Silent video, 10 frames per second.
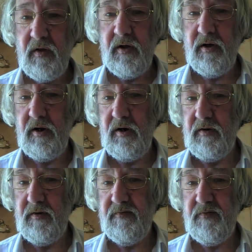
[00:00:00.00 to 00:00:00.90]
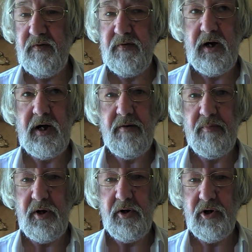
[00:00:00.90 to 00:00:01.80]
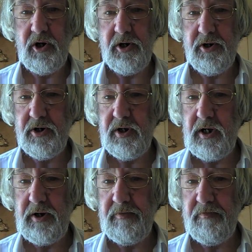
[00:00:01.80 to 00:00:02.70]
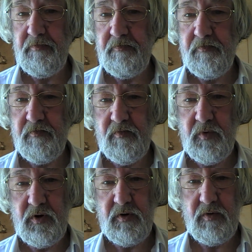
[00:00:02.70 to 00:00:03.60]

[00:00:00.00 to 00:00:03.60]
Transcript: you know, if I had been conned, you know, I